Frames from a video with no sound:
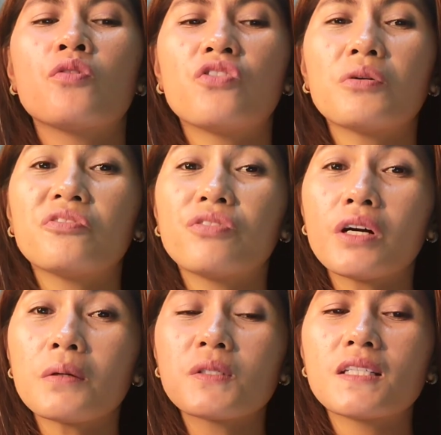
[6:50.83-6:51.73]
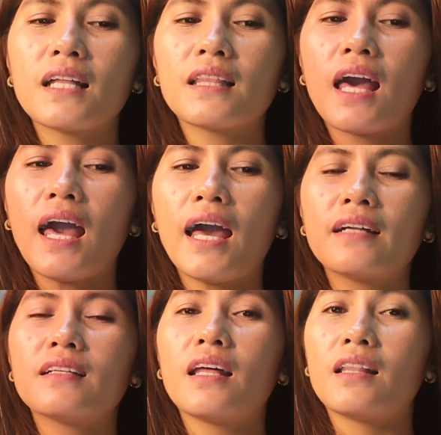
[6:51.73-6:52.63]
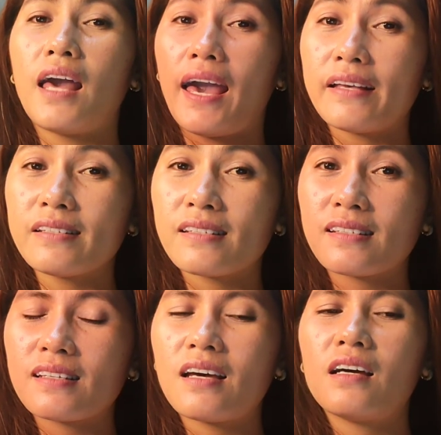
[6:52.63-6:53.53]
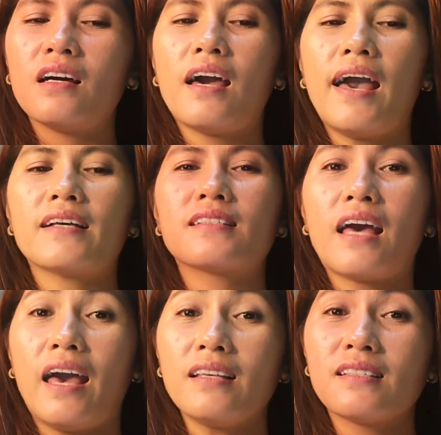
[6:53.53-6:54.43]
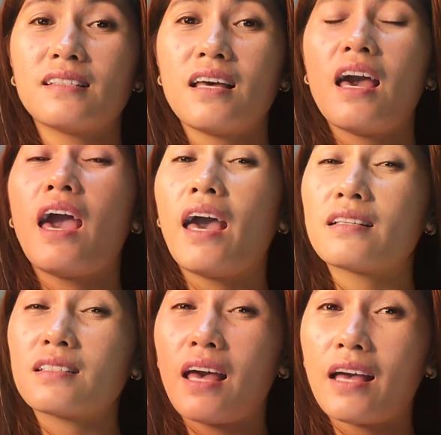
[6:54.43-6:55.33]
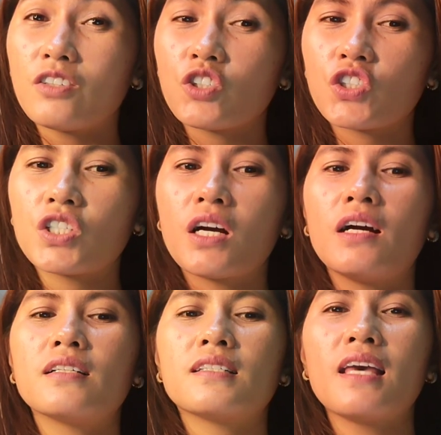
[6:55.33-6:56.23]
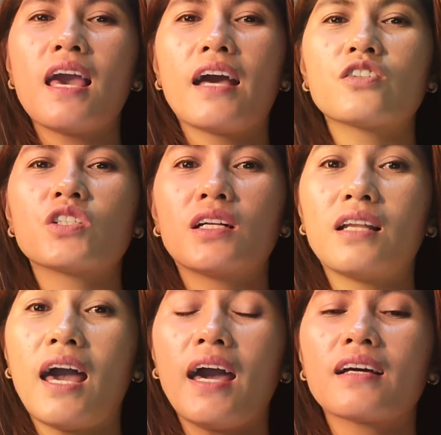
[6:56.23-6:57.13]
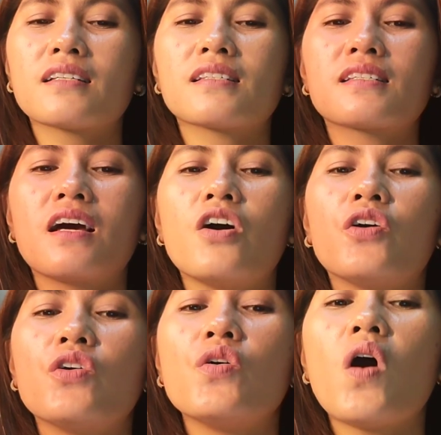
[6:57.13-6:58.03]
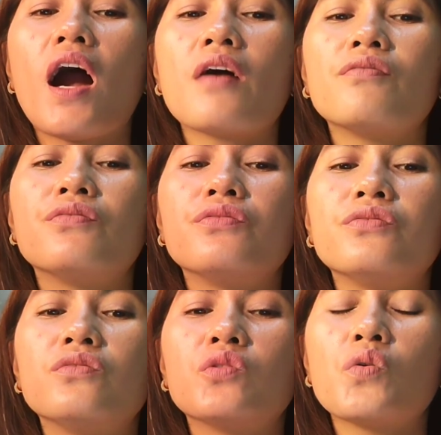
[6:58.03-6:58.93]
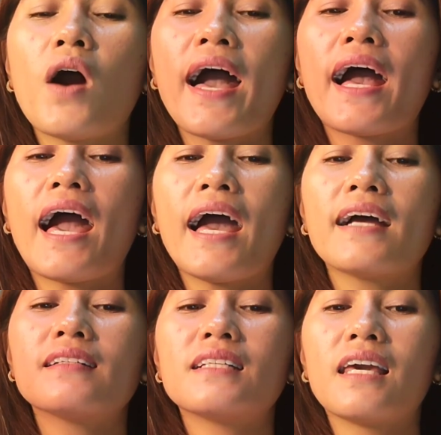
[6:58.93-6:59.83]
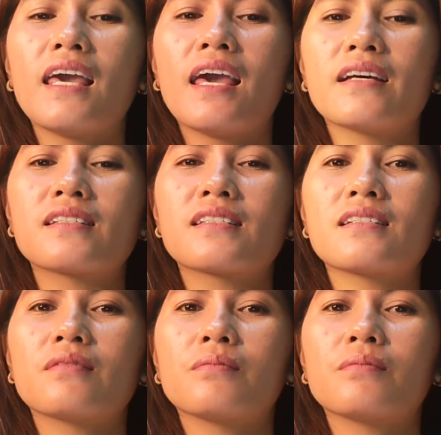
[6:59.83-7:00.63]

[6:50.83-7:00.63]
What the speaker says: For verbs that end in S, SS, SH, CH, and X, you have to add ES.